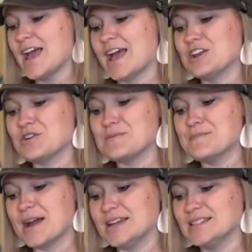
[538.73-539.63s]
and it
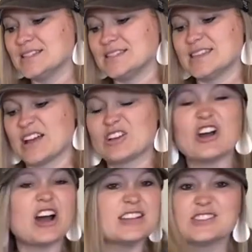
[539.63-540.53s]
reminds us that
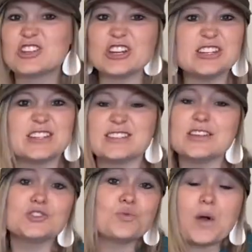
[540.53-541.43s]
God's goodness
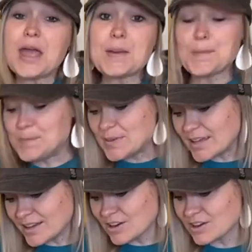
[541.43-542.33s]
is way
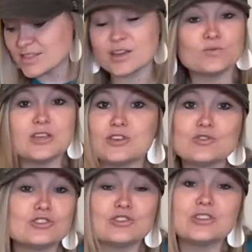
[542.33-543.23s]
bigger than we
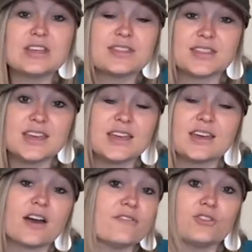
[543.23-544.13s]
usually
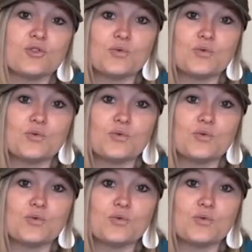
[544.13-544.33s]
think of the